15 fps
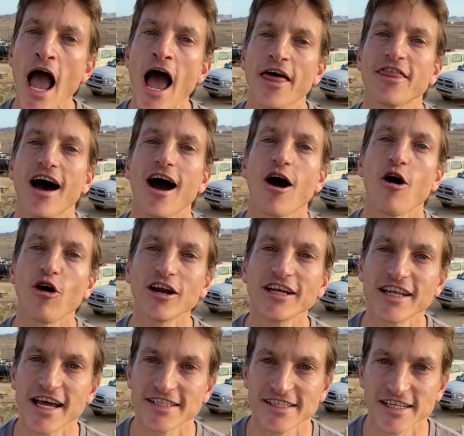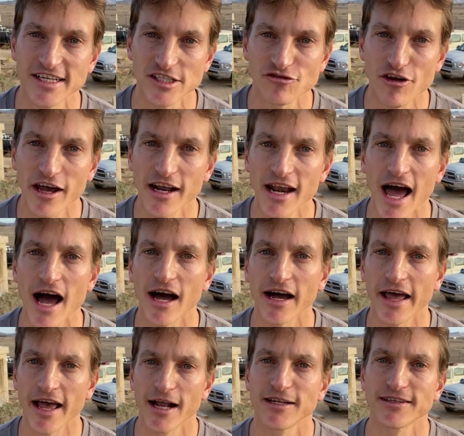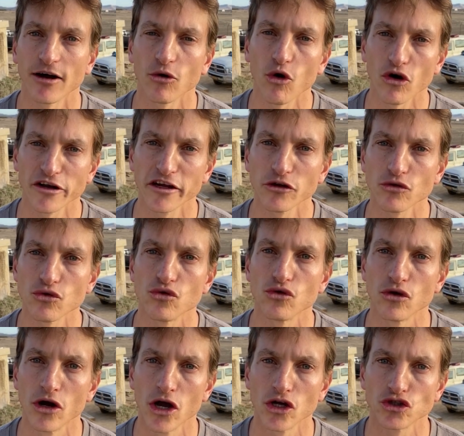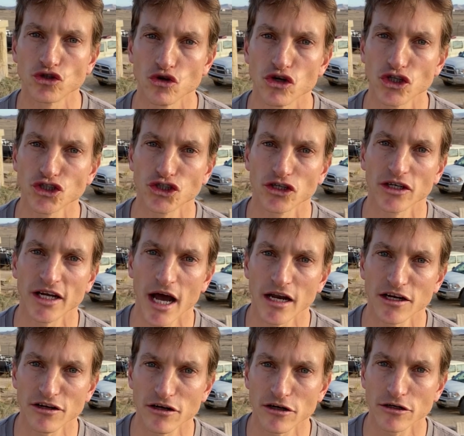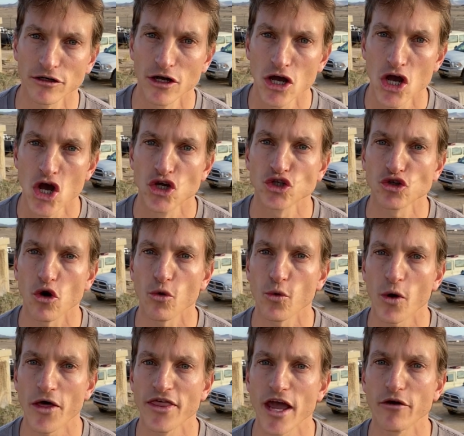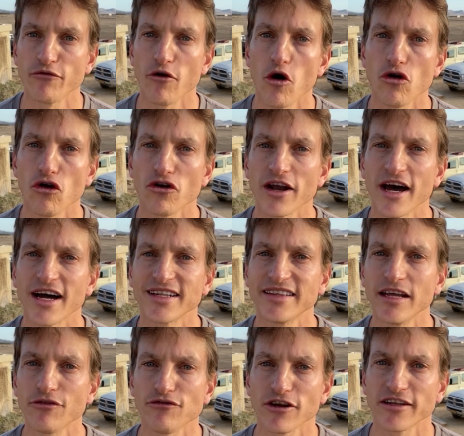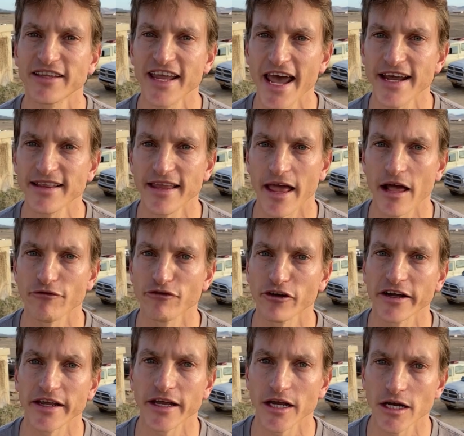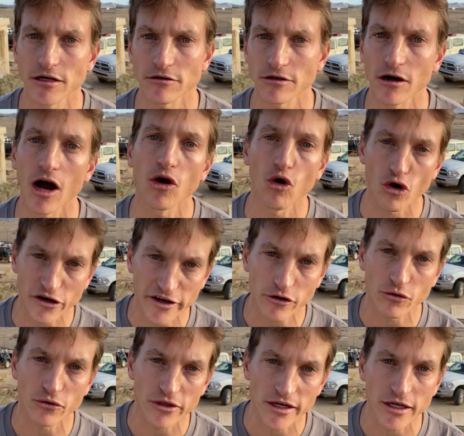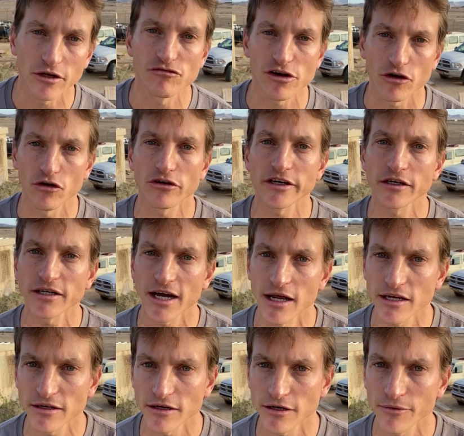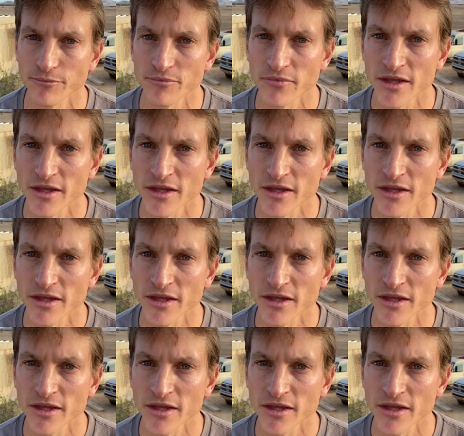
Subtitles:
The holidays in Israel are held according to Jewish calendar, so they fall on a different date every year according to the Gregorian calendar.